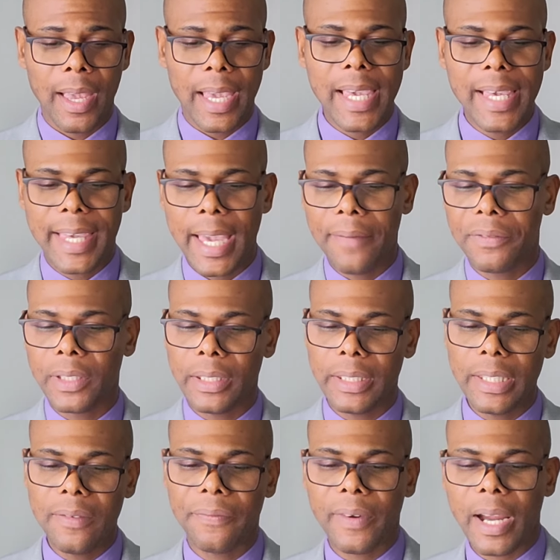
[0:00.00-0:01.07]
He gave the
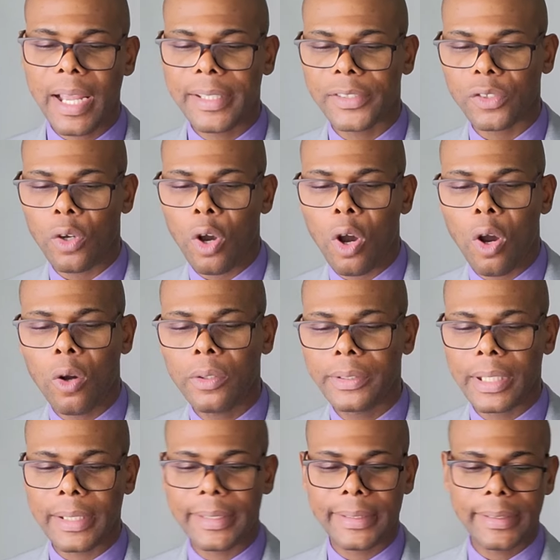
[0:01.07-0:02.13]
Levites all
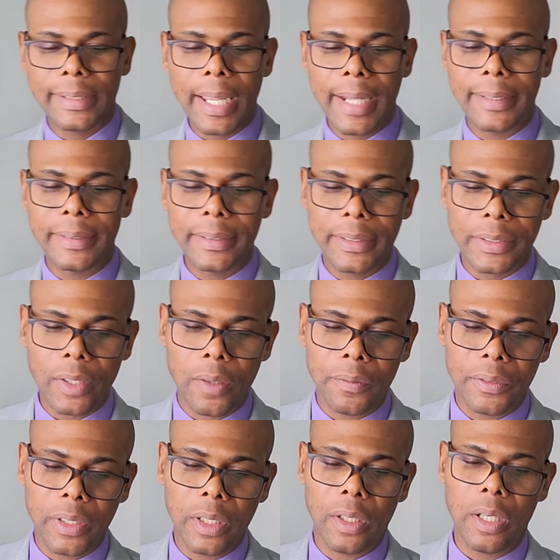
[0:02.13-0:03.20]
the tenth
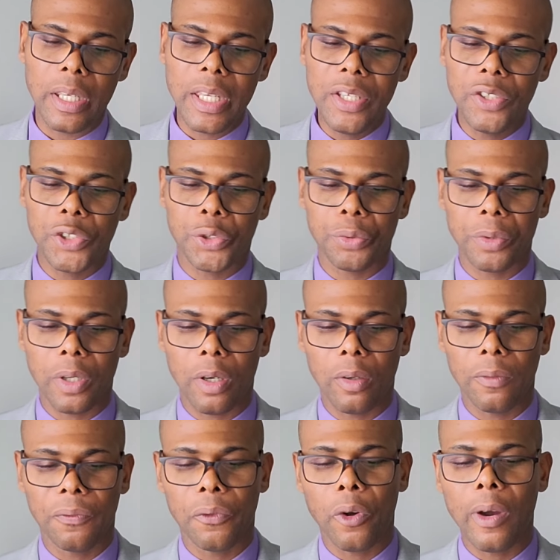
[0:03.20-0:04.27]
Israel
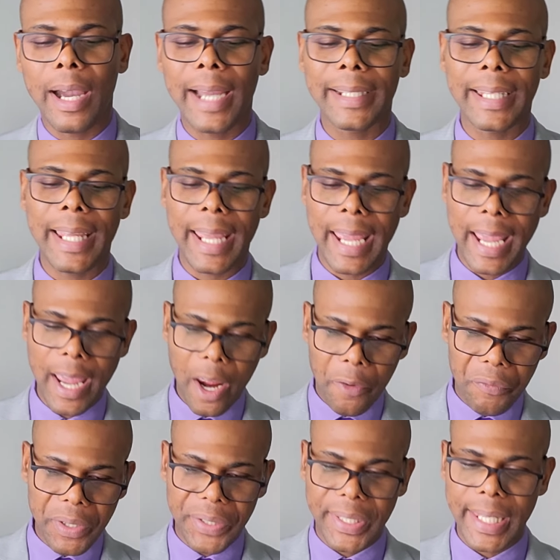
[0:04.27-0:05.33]
for an
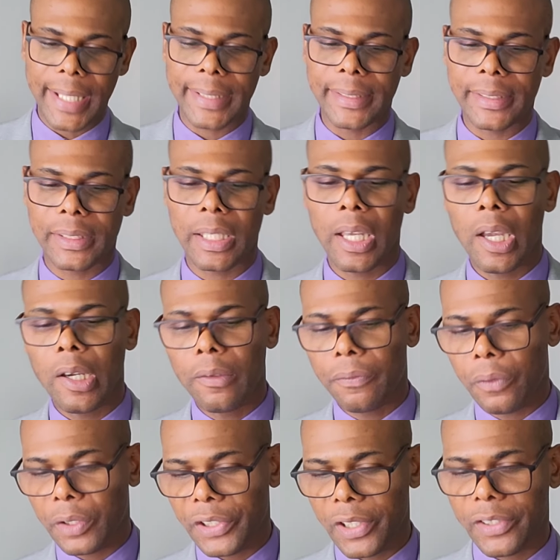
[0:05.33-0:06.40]
inheritance
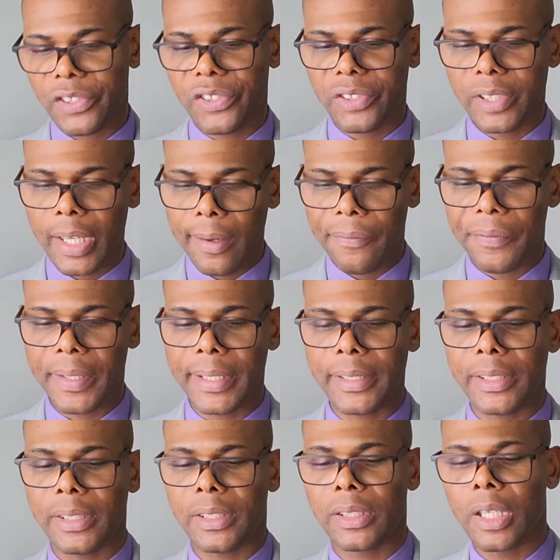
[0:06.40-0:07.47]
for their
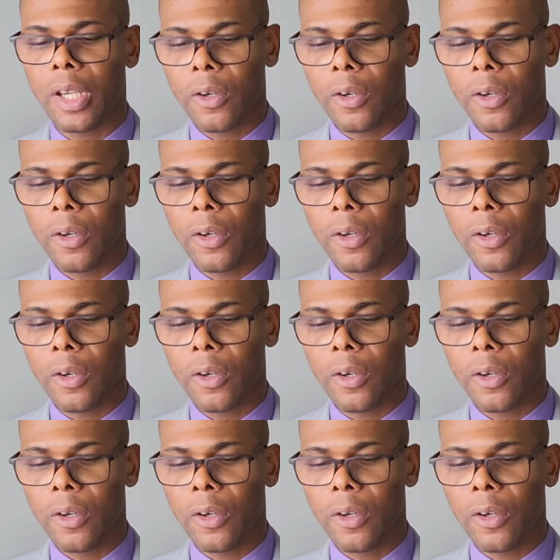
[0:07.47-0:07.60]
service,